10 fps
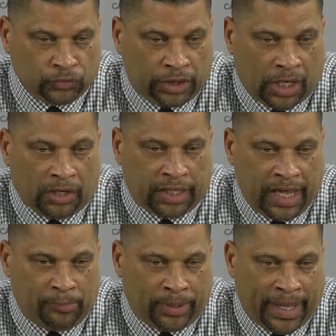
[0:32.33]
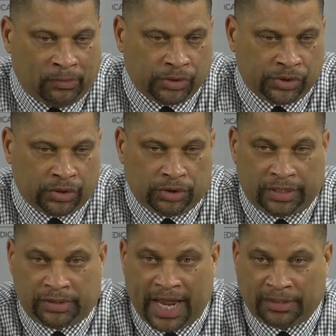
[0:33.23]
And our game plan was to
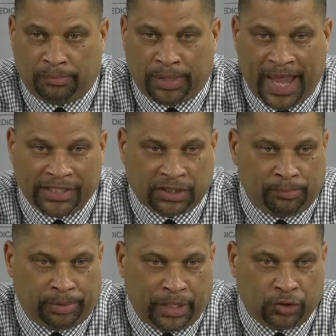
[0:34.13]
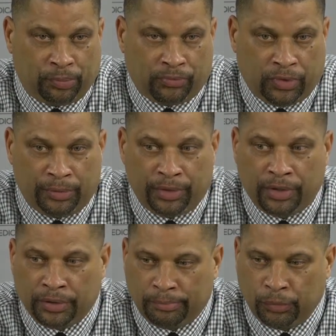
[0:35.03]
attack the basket, play on the
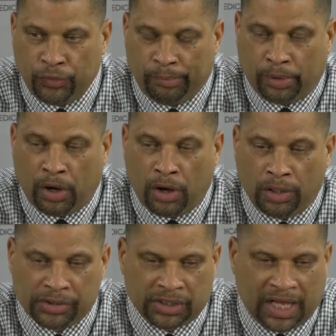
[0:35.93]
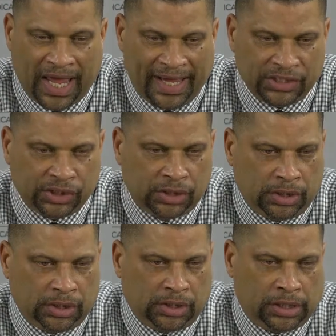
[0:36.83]
perimeter, move the ball, slash.
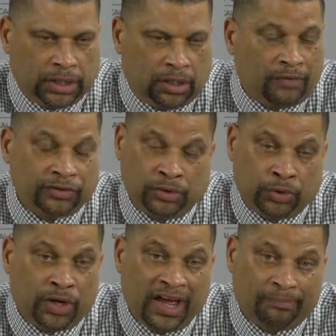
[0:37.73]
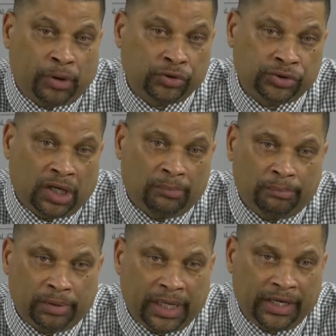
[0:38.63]
Obviously, we don't have post-up
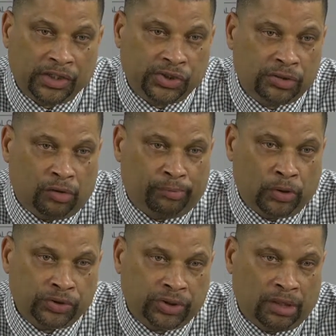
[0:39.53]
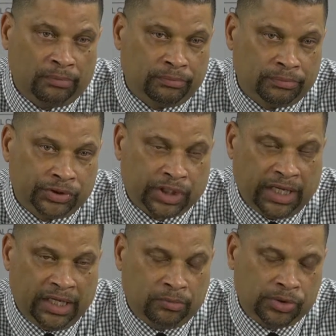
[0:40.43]
players or post-up
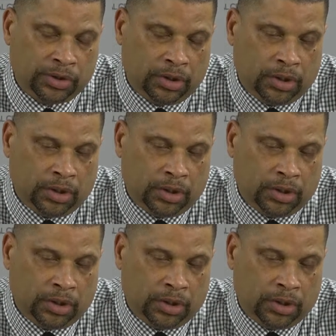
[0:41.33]
schemes.